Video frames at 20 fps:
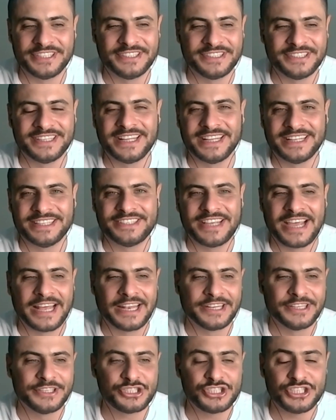in
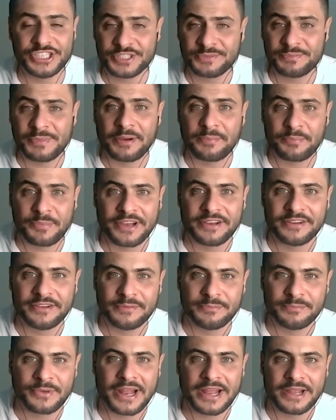Thailand. She's my
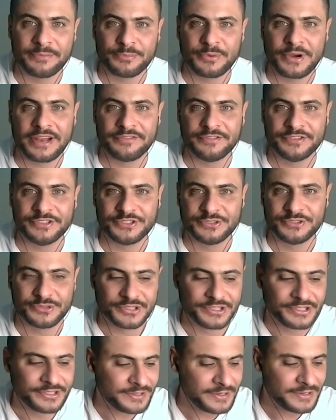private
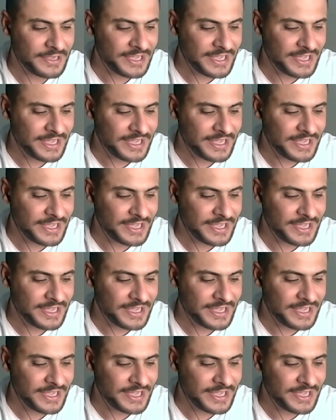tutor.